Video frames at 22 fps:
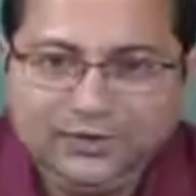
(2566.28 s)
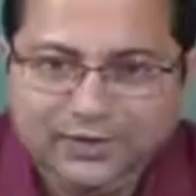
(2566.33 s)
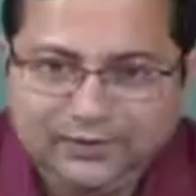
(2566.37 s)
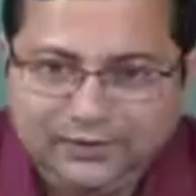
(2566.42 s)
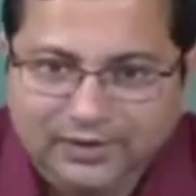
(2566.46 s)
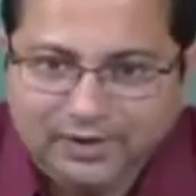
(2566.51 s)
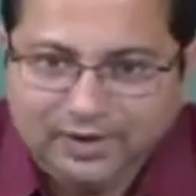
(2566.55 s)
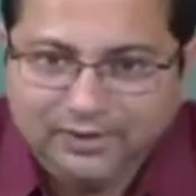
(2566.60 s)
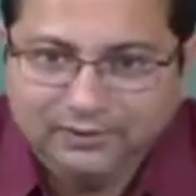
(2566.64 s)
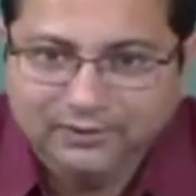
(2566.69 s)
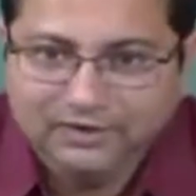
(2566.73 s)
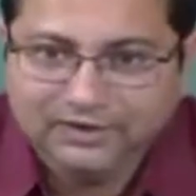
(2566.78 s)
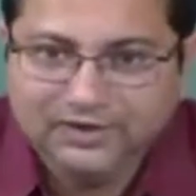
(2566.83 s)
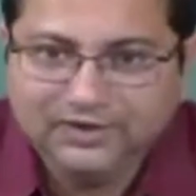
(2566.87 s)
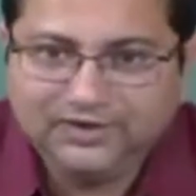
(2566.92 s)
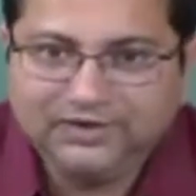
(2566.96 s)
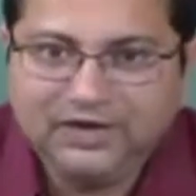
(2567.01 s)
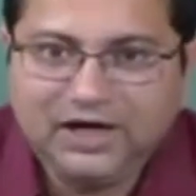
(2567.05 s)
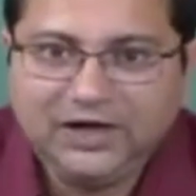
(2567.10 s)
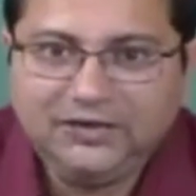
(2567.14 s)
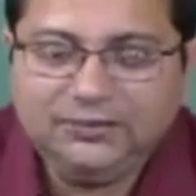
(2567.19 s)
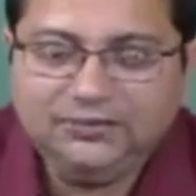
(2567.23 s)
So, if the combustion
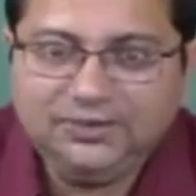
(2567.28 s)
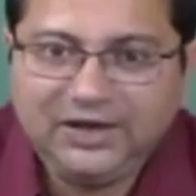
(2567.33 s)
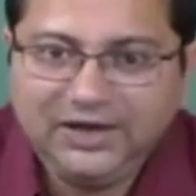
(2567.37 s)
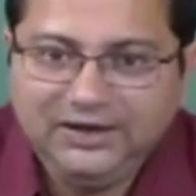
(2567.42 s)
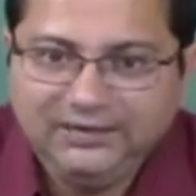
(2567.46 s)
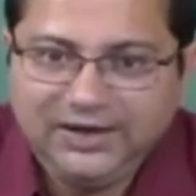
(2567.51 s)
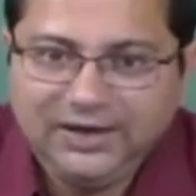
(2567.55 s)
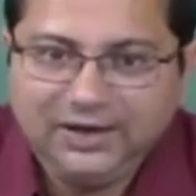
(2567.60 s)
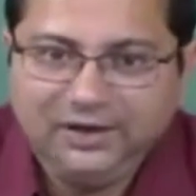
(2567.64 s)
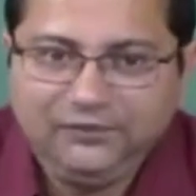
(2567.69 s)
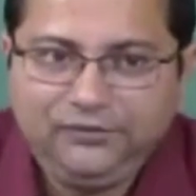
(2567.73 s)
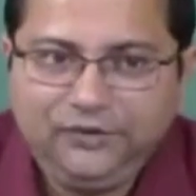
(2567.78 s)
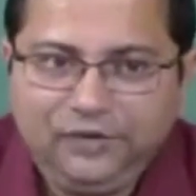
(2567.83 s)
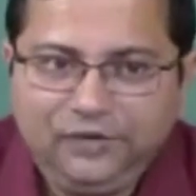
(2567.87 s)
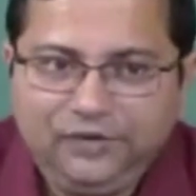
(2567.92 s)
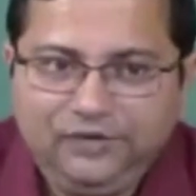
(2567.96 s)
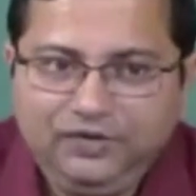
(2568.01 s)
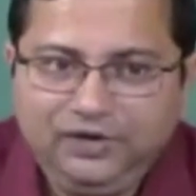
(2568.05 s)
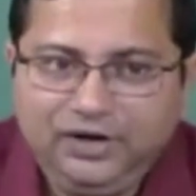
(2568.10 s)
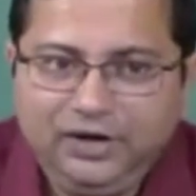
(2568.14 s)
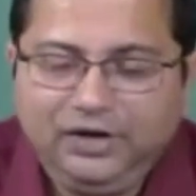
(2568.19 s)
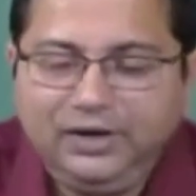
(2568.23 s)
starts from the inside of a hollow
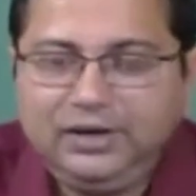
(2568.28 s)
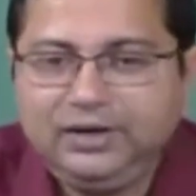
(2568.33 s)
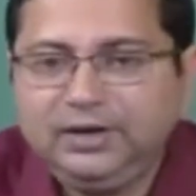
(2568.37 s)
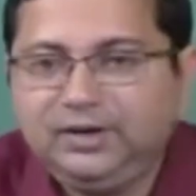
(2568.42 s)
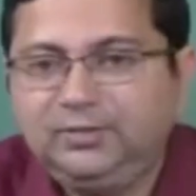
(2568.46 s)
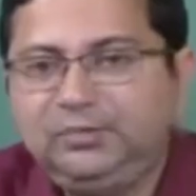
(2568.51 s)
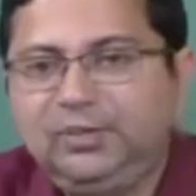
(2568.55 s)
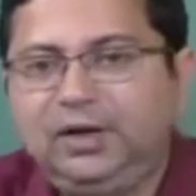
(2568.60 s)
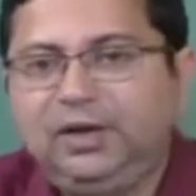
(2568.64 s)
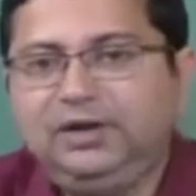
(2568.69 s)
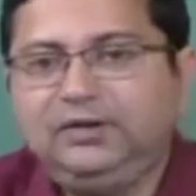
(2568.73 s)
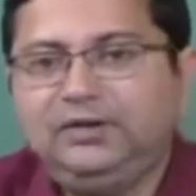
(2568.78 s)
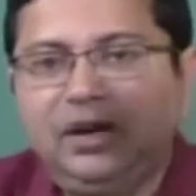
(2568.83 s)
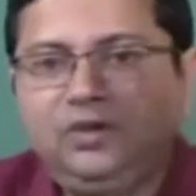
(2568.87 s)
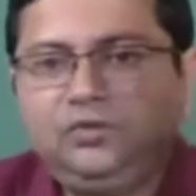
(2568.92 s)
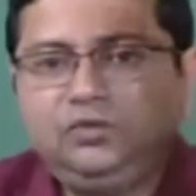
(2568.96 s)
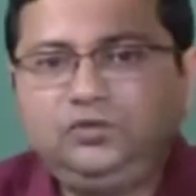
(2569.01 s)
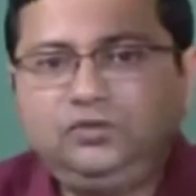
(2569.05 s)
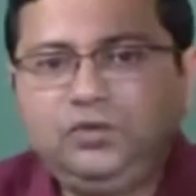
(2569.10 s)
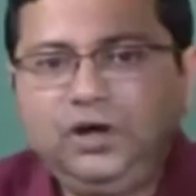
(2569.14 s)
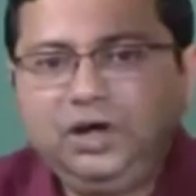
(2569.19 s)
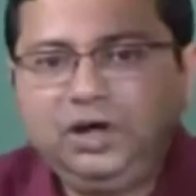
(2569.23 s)
cylinder and burns
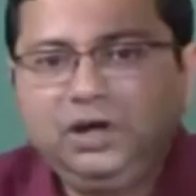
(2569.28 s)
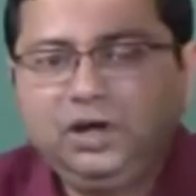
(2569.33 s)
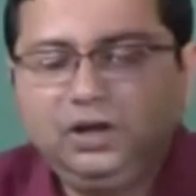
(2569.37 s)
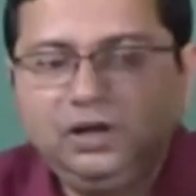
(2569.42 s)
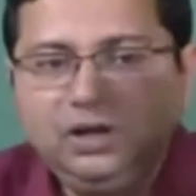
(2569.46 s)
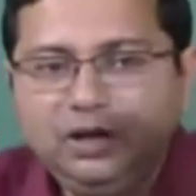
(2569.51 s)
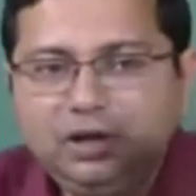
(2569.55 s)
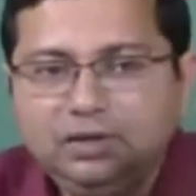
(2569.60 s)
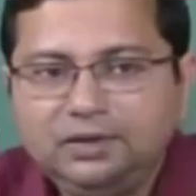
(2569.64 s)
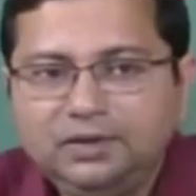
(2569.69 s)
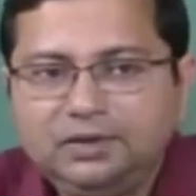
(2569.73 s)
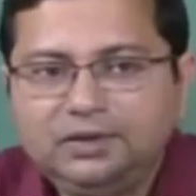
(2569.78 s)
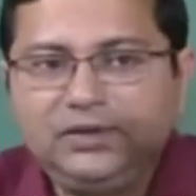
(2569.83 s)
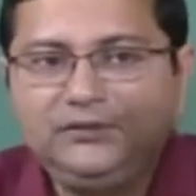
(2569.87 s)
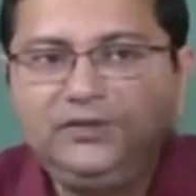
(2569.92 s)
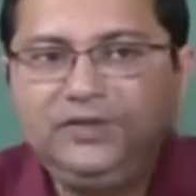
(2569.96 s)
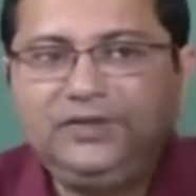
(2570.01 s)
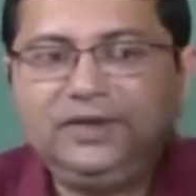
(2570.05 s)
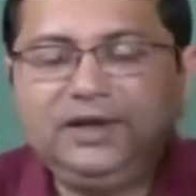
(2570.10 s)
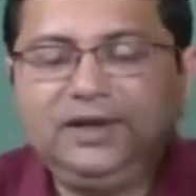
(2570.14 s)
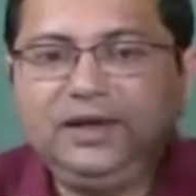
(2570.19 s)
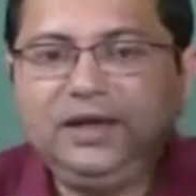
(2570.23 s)
outward, the
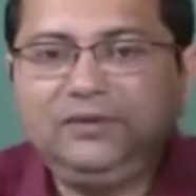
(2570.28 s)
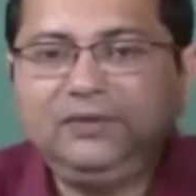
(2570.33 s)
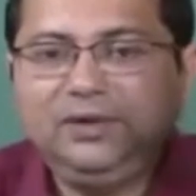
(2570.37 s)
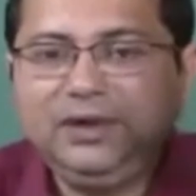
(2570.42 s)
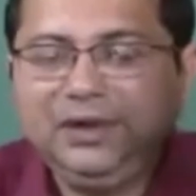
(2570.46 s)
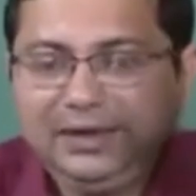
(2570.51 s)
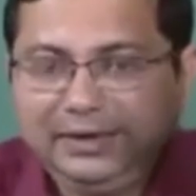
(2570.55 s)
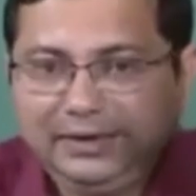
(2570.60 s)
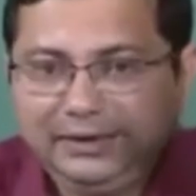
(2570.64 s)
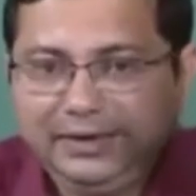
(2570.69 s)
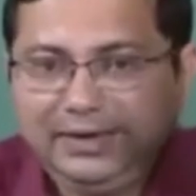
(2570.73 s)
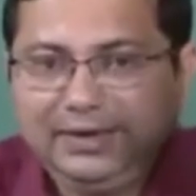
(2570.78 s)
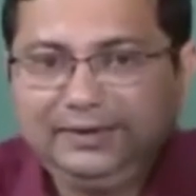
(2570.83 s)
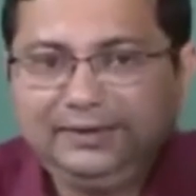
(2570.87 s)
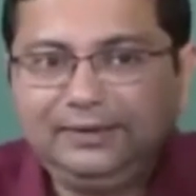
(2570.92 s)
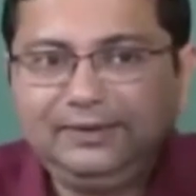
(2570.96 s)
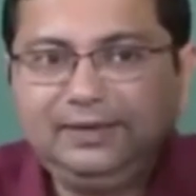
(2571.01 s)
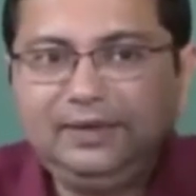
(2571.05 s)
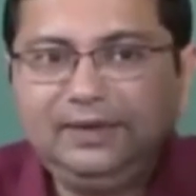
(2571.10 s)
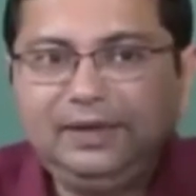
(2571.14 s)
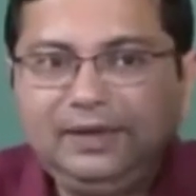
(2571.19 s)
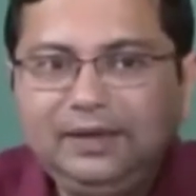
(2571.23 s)
surface area will increase,
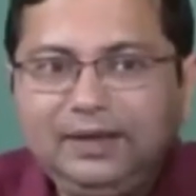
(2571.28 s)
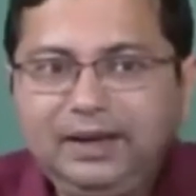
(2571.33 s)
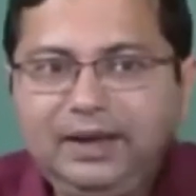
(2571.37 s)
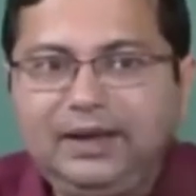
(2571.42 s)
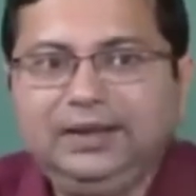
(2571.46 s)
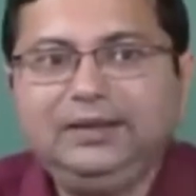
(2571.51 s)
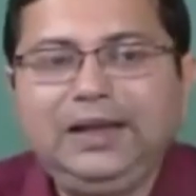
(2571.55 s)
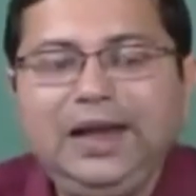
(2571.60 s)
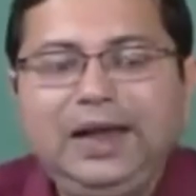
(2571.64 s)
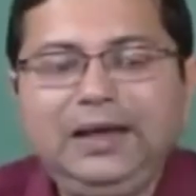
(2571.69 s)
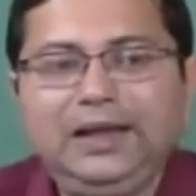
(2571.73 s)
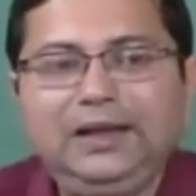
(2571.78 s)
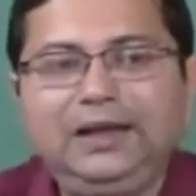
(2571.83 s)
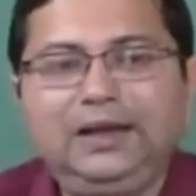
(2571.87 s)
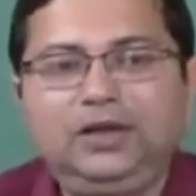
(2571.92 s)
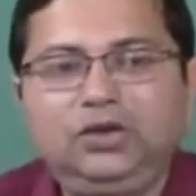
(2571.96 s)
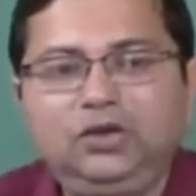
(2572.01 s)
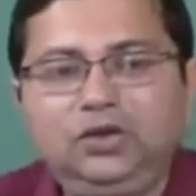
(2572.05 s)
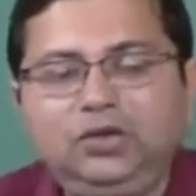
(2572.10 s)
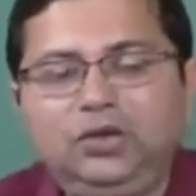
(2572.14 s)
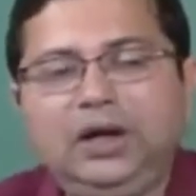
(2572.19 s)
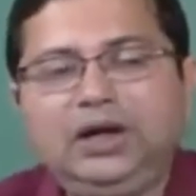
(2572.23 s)
and that lead
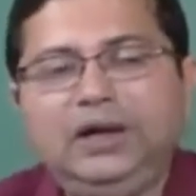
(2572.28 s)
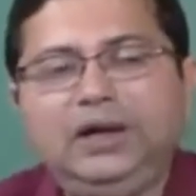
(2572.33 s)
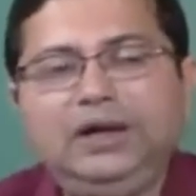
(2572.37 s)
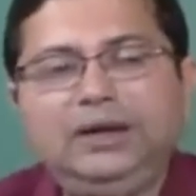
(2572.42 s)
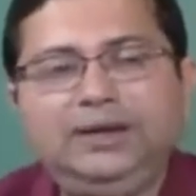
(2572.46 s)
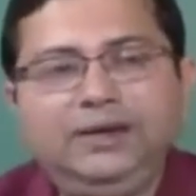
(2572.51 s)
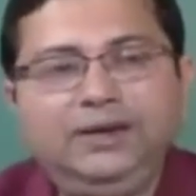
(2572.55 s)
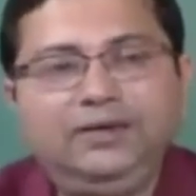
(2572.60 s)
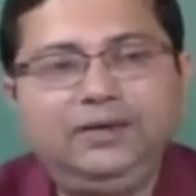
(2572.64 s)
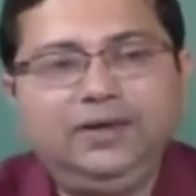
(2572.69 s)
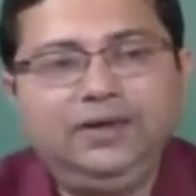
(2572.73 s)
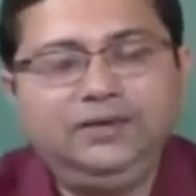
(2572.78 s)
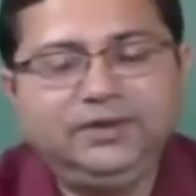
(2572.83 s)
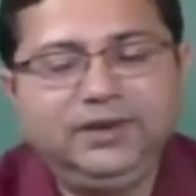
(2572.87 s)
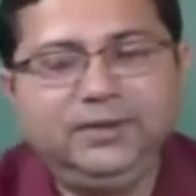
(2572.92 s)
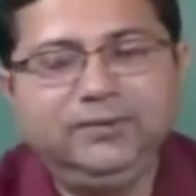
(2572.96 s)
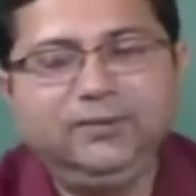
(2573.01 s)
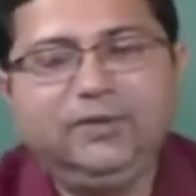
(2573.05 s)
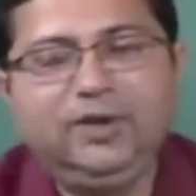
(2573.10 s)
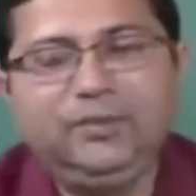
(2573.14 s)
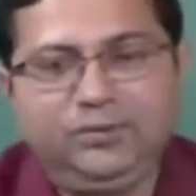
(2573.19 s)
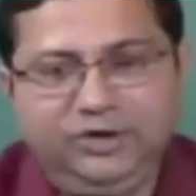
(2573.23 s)
to an increase in
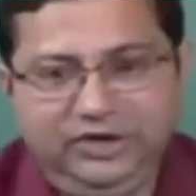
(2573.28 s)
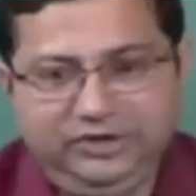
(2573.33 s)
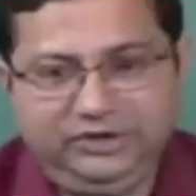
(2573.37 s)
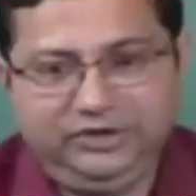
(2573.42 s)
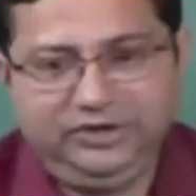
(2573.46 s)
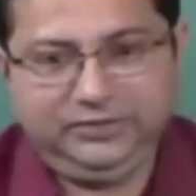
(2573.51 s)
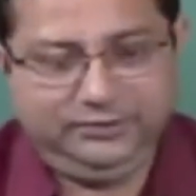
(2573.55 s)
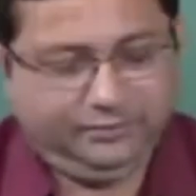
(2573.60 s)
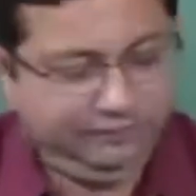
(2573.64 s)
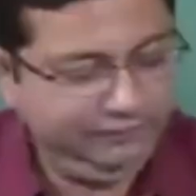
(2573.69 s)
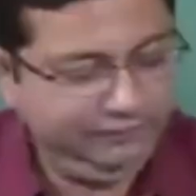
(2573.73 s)
chamber pressure.